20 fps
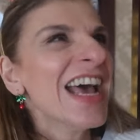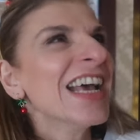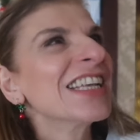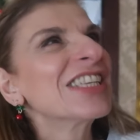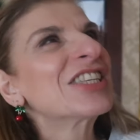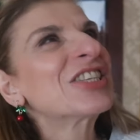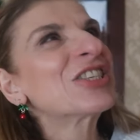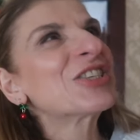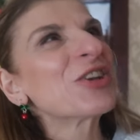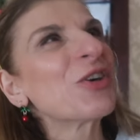
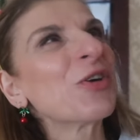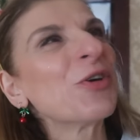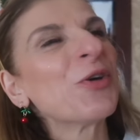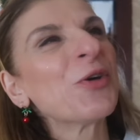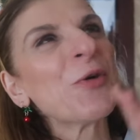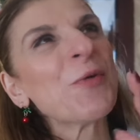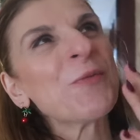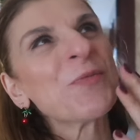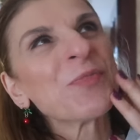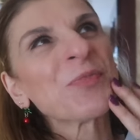
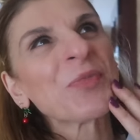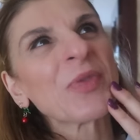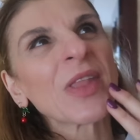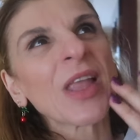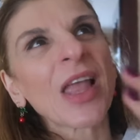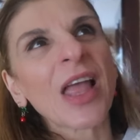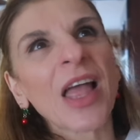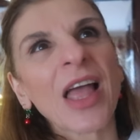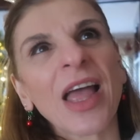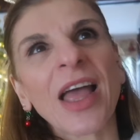So,
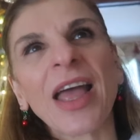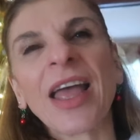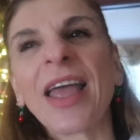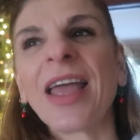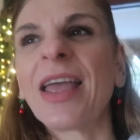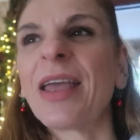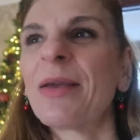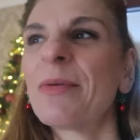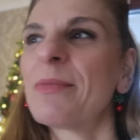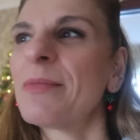he
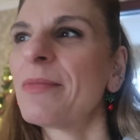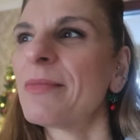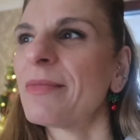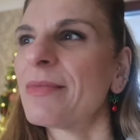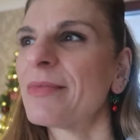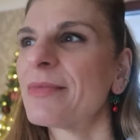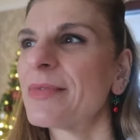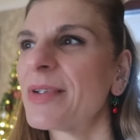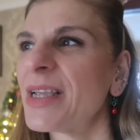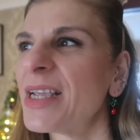
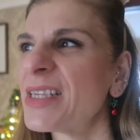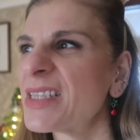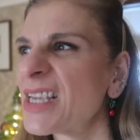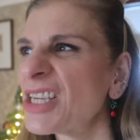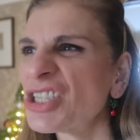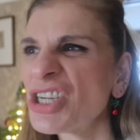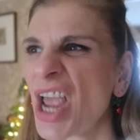says,